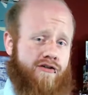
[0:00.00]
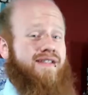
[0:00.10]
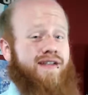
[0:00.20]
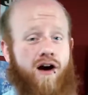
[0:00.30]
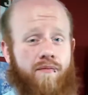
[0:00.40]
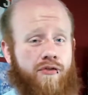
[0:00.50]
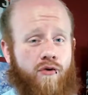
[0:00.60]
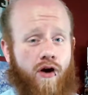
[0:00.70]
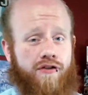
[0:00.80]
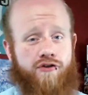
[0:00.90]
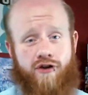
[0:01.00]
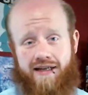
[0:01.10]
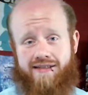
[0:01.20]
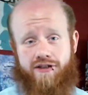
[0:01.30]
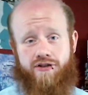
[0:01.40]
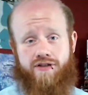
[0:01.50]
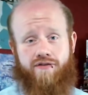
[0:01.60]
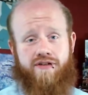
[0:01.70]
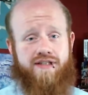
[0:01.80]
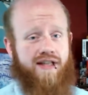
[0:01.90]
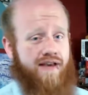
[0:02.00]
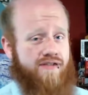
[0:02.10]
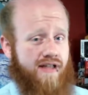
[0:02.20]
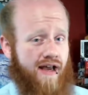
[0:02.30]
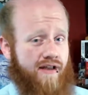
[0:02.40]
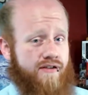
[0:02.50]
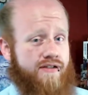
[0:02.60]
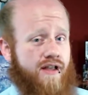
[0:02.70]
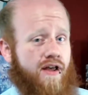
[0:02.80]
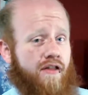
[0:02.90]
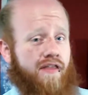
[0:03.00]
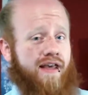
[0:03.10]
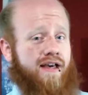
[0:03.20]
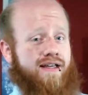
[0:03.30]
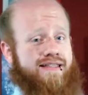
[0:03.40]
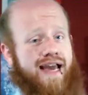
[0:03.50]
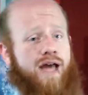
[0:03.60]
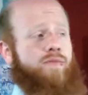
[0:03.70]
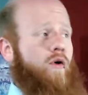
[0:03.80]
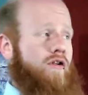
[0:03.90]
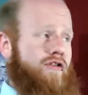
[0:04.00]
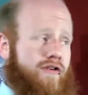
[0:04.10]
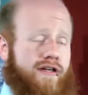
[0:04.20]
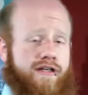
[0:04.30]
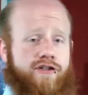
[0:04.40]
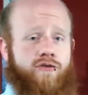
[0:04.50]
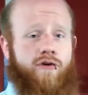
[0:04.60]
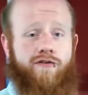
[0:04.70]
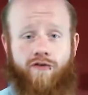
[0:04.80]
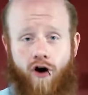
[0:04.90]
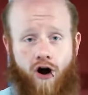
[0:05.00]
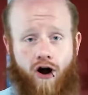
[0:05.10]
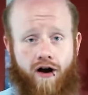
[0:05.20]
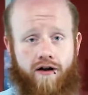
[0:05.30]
Some throughout the transitions of its lifestyles, think a tadpole turning into a frog,